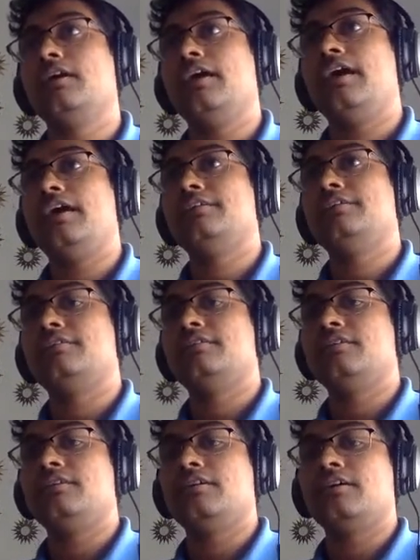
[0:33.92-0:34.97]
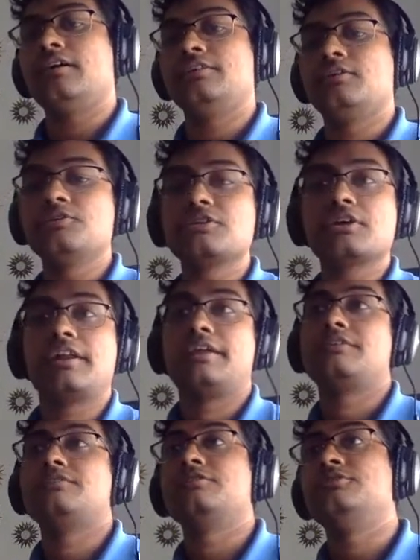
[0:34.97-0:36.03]
And those are
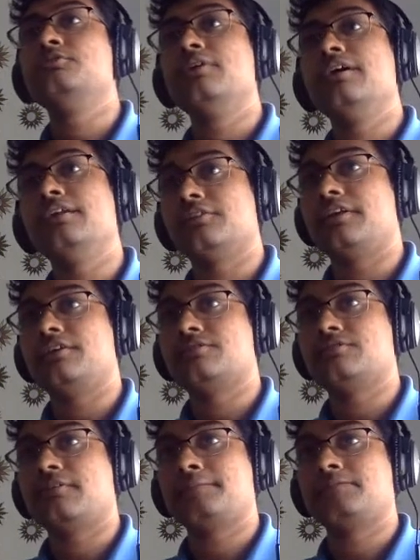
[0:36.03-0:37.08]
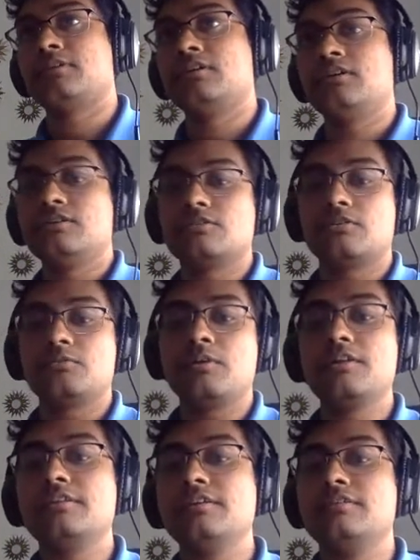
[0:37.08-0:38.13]
connected to two hidden layers. So what
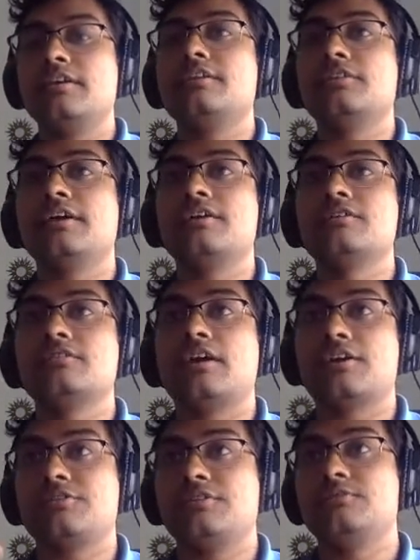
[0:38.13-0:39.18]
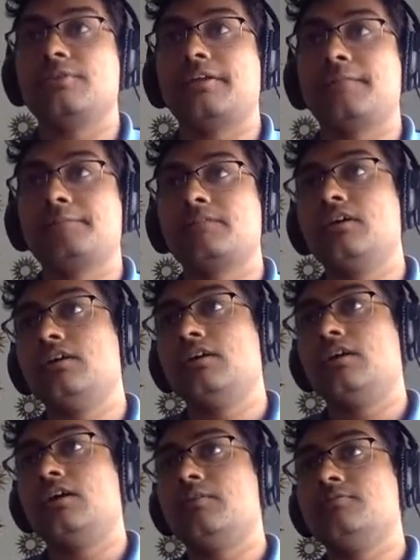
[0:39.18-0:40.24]
are these hidden layers actually doing?
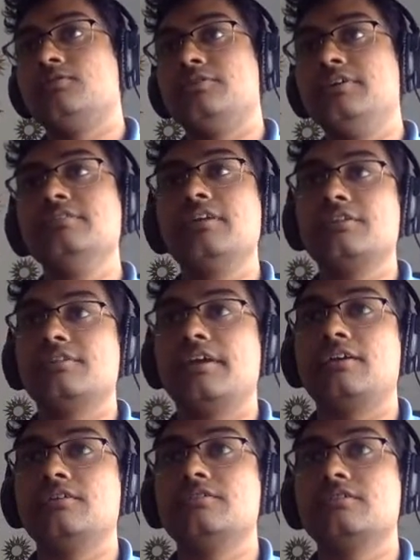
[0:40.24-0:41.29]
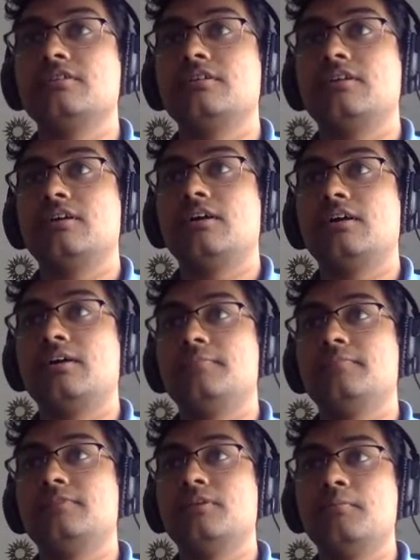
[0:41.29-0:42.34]
So these hidden layers,
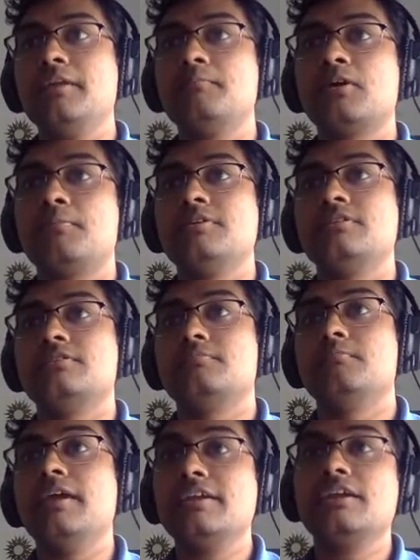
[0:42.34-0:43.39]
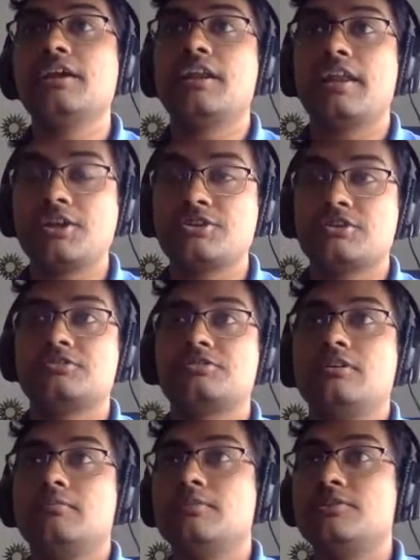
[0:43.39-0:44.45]
their main purpose is making connections
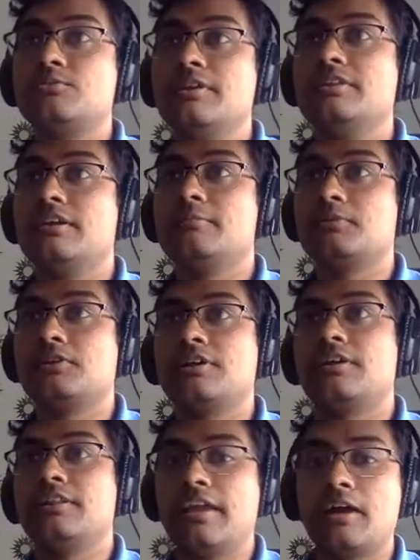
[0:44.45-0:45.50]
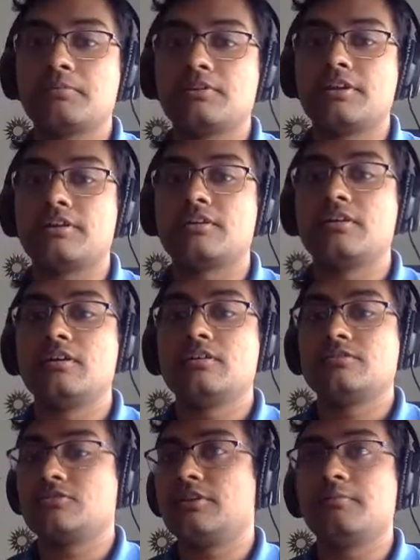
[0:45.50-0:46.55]
between the input layer and the output layer.
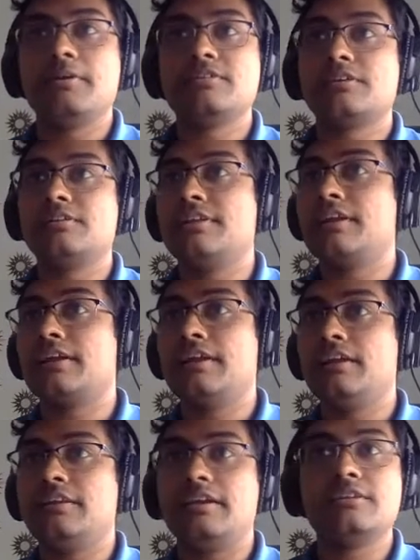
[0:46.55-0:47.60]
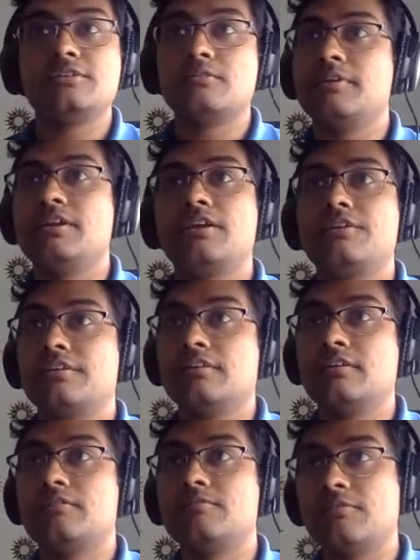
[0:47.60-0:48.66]
So they're basically like the intermediary
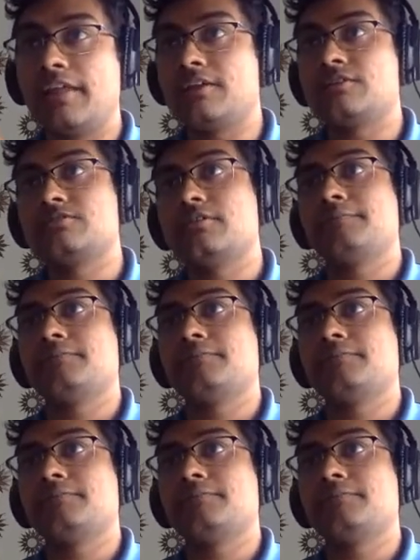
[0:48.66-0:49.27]
layers.